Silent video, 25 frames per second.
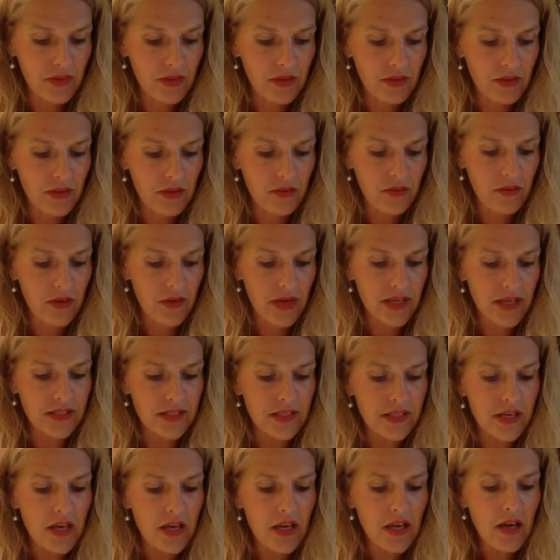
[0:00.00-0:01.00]
All
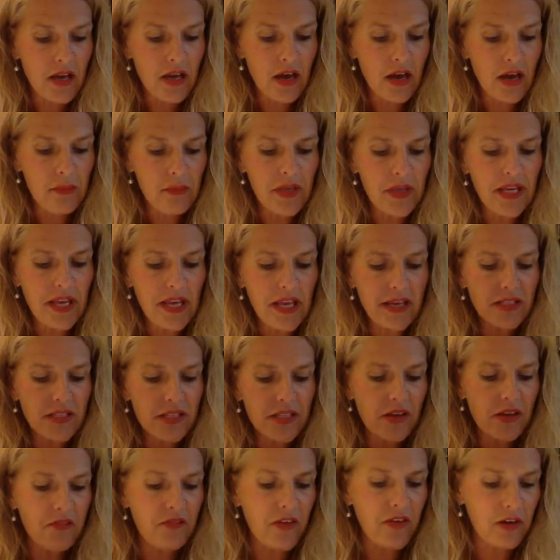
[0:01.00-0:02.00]
right. Many
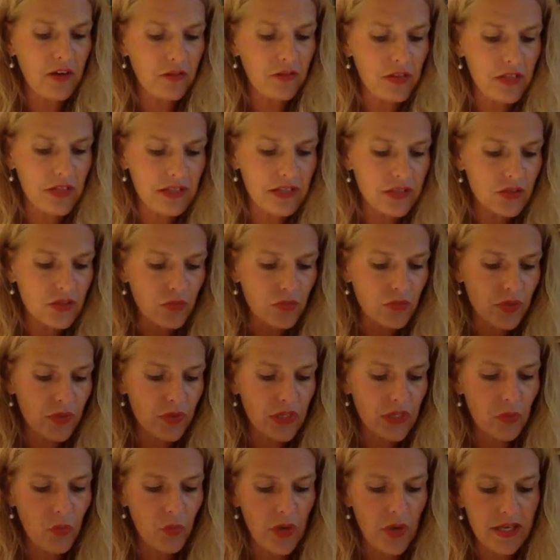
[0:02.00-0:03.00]
anti-federalists
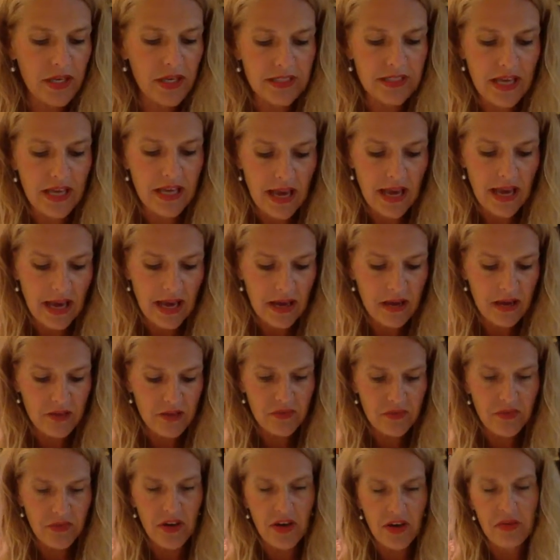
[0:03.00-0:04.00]
really wanted to
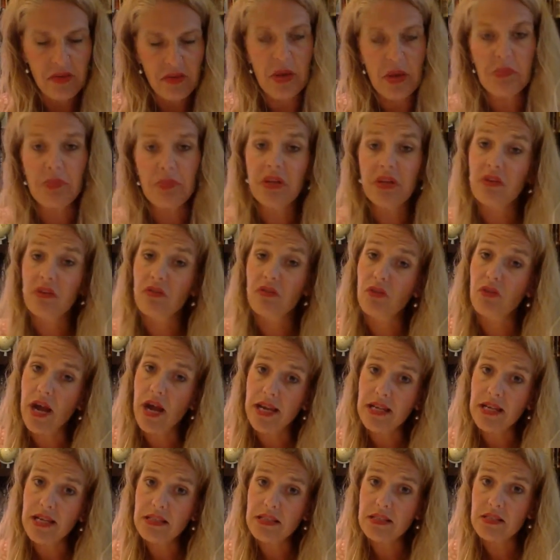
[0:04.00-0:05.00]
have a Bill of
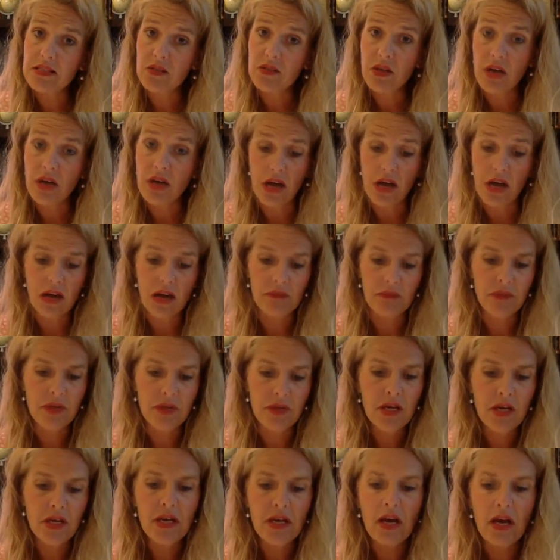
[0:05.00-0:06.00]
Rights,
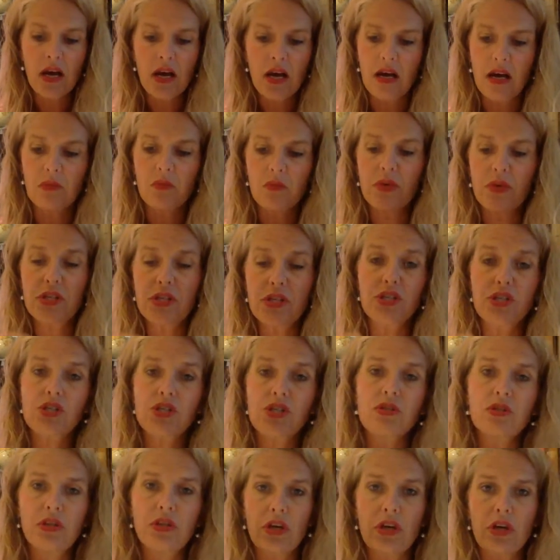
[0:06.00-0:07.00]

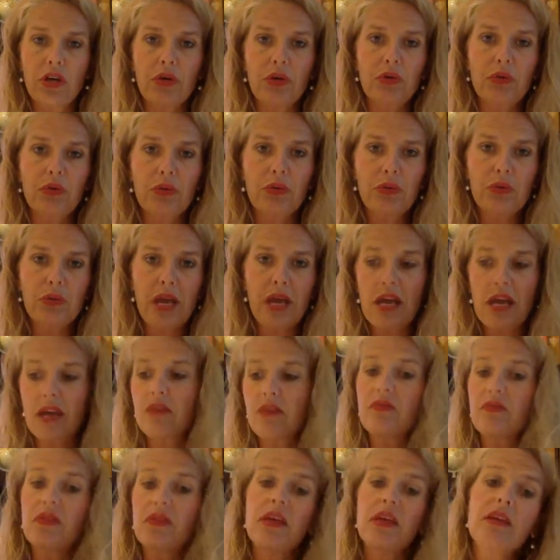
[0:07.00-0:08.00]
which
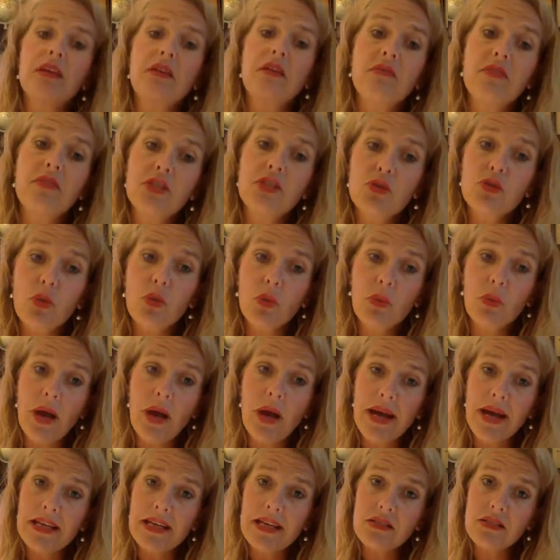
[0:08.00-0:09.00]
gave the individual
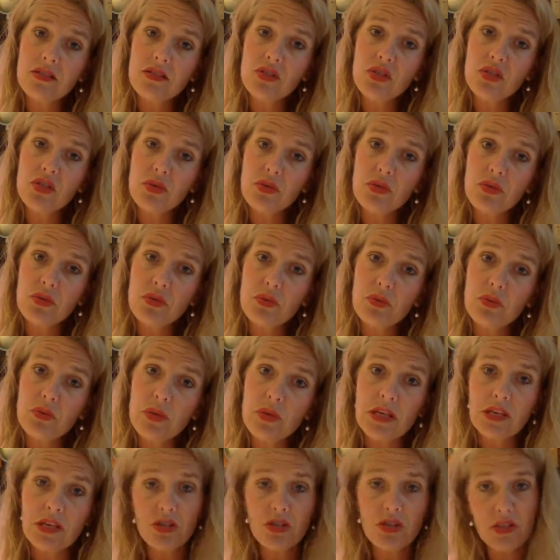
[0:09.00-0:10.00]
rights to
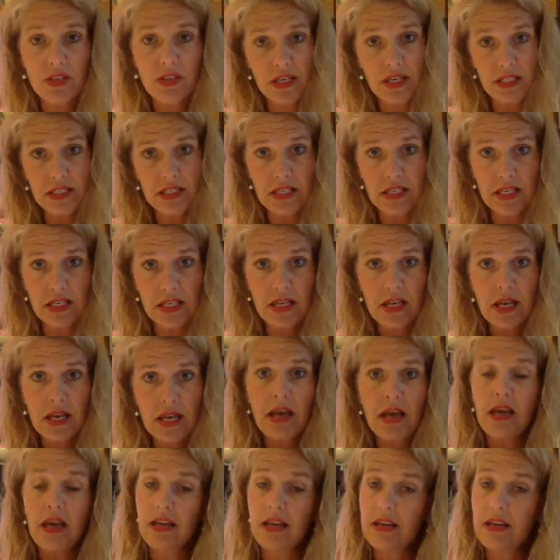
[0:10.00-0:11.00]
each citizen.
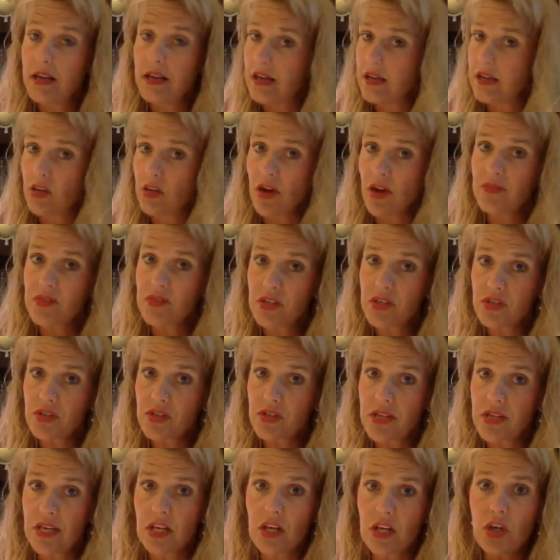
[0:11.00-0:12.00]
And you have to
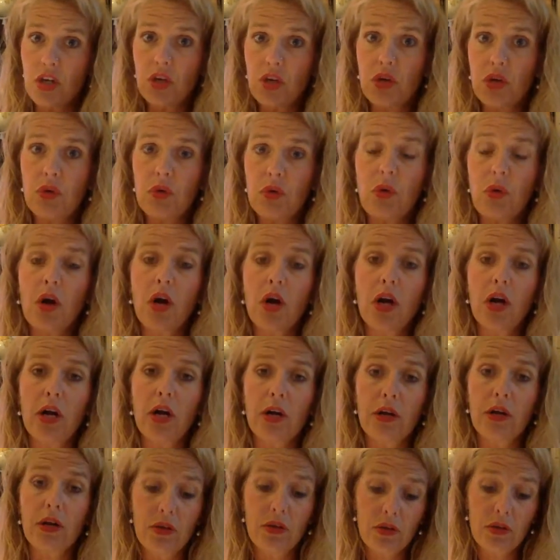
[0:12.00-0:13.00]
understand who
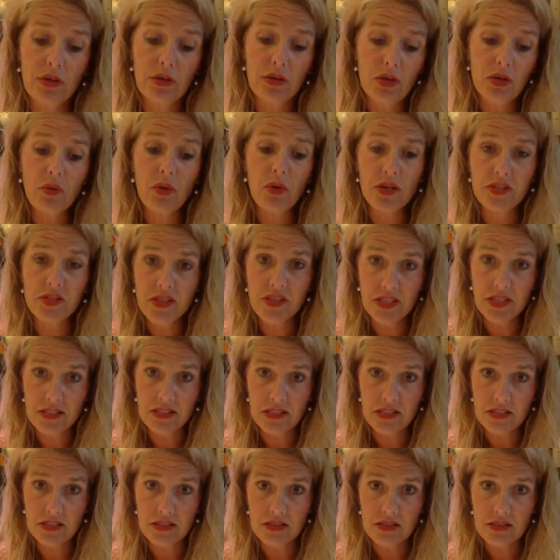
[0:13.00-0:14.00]
are
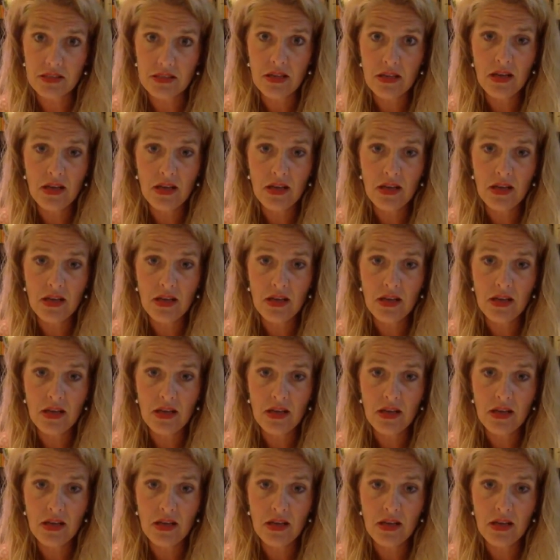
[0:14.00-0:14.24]
citizens.